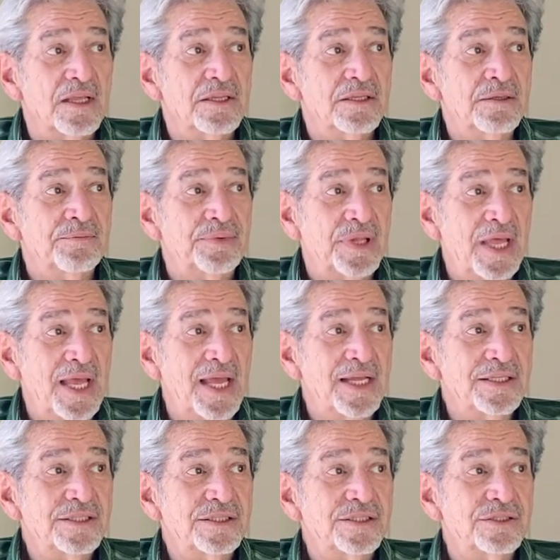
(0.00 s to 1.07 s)
The
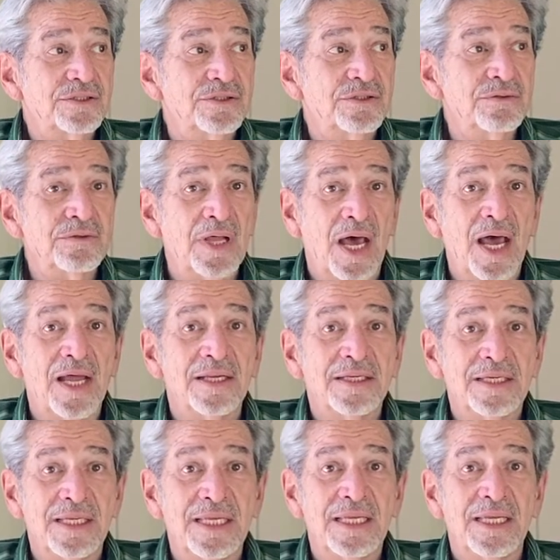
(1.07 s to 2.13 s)
plants do not
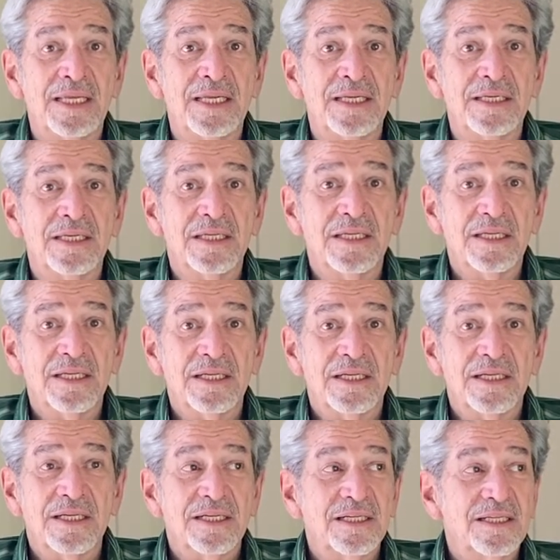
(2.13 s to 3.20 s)
need
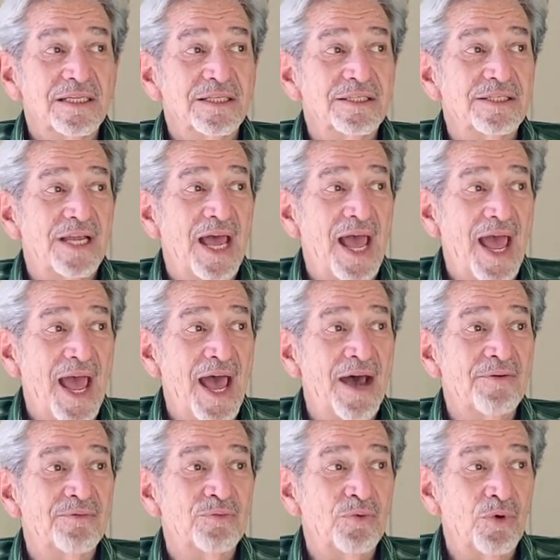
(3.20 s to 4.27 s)
to
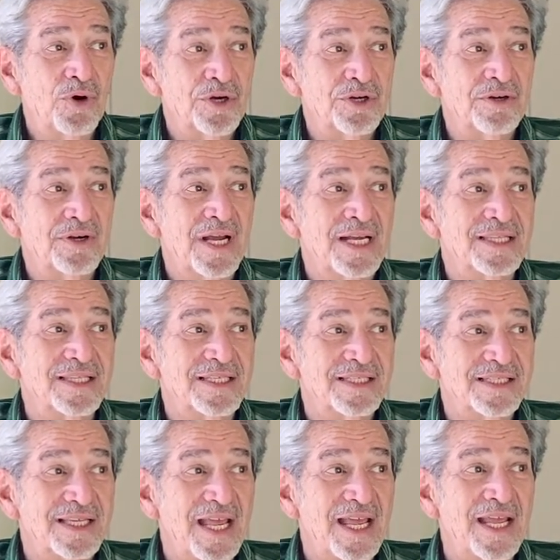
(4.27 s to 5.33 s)
have water at the
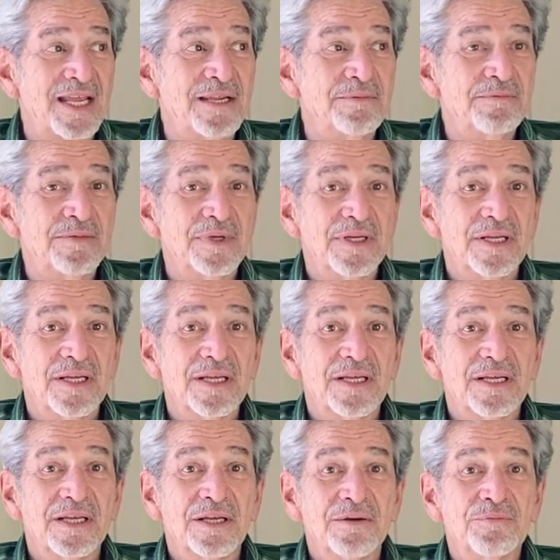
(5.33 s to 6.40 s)
same
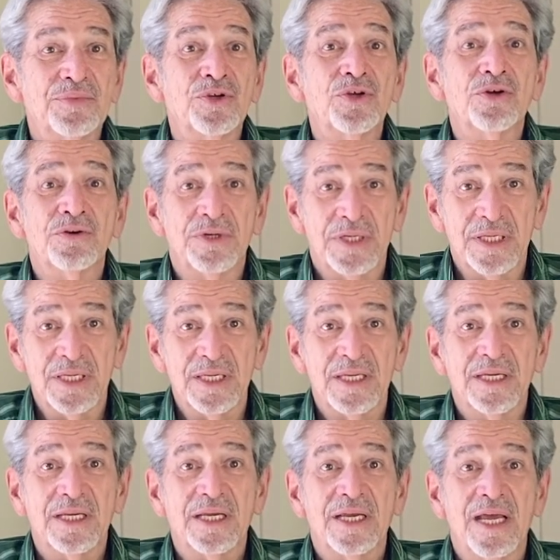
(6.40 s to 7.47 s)
purity
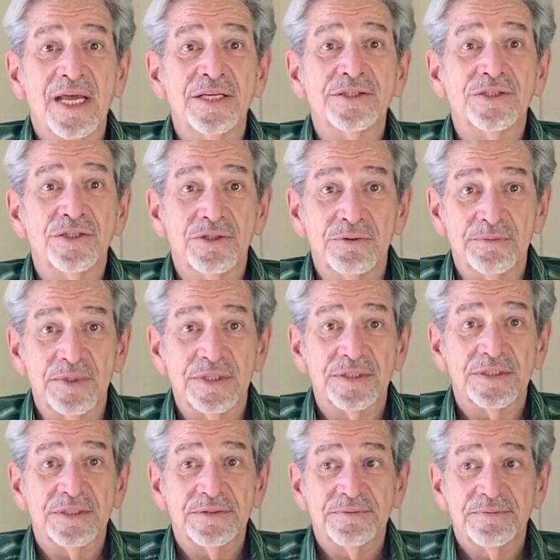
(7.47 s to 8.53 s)
as
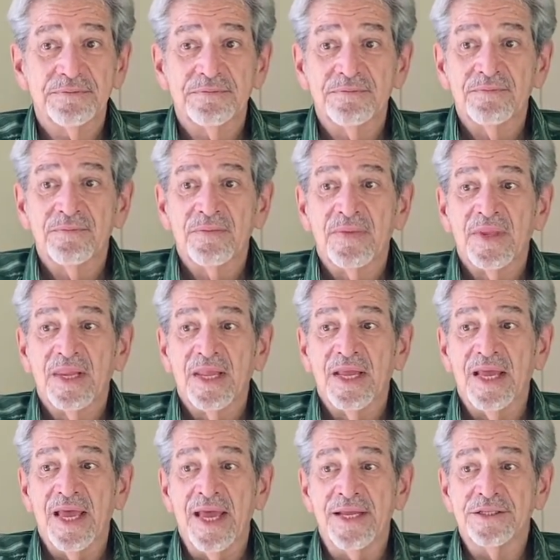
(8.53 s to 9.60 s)
humans.
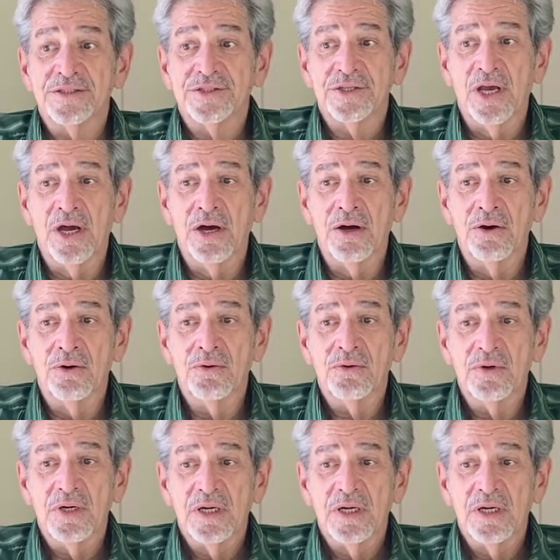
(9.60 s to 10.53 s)
And so